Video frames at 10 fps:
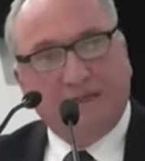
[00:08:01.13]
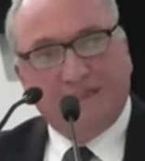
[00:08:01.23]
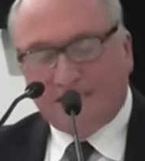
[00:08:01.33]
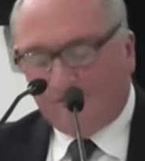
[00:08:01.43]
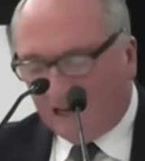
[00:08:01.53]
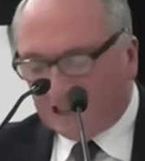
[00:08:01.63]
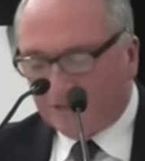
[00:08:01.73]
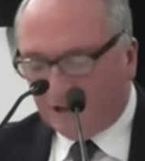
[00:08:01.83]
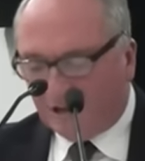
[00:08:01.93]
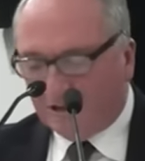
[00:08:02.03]
is the
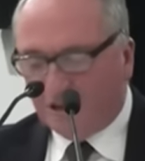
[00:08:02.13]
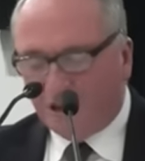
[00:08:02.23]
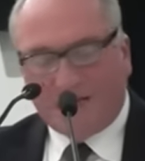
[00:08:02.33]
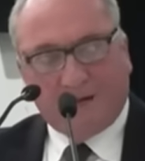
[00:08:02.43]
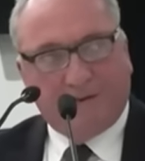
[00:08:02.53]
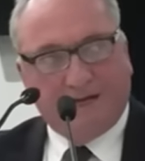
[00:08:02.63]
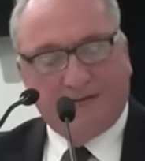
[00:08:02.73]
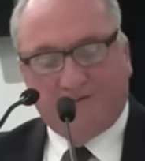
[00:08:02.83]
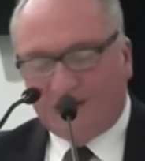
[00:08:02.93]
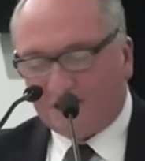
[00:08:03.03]
vast majority of the
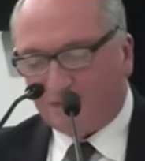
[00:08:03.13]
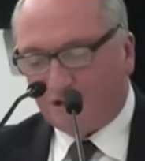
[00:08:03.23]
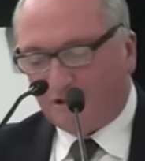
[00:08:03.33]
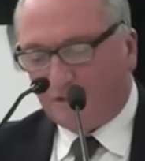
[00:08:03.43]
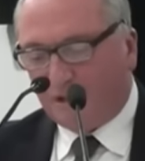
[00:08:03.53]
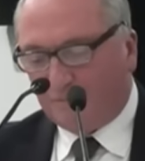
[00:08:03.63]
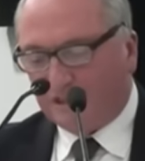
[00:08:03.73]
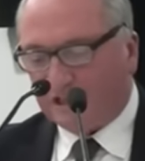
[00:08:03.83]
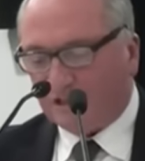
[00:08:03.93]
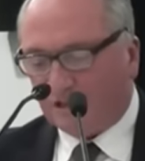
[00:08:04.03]
GDP and the vast majority of the
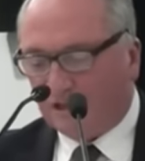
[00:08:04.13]
population